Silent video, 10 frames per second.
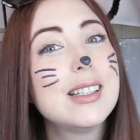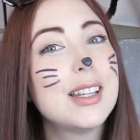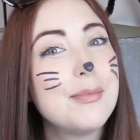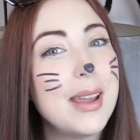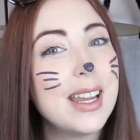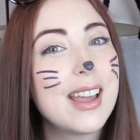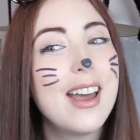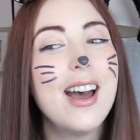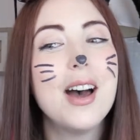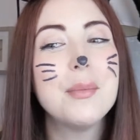did make
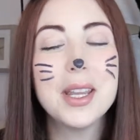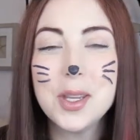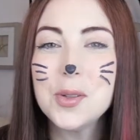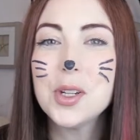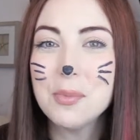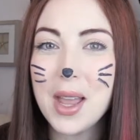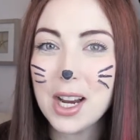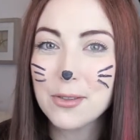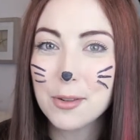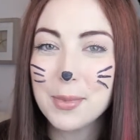a huge
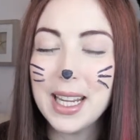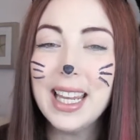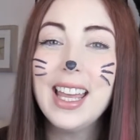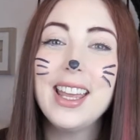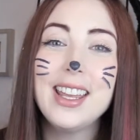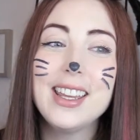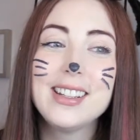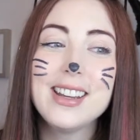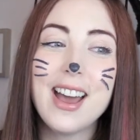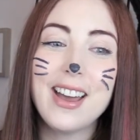impact for me
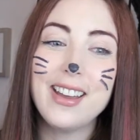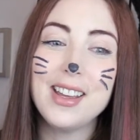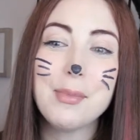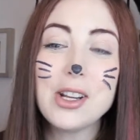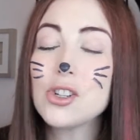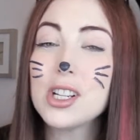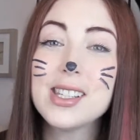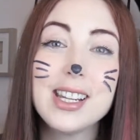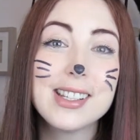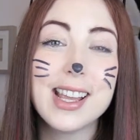in my stress
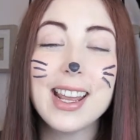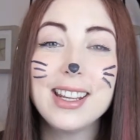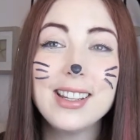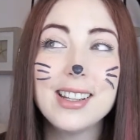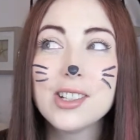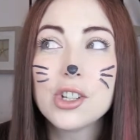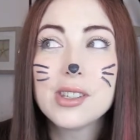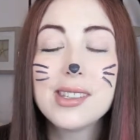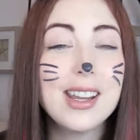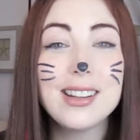and anxiety in
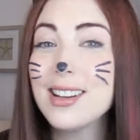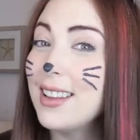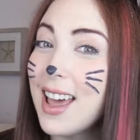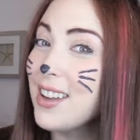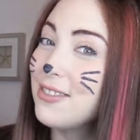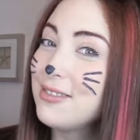just day-to-day life.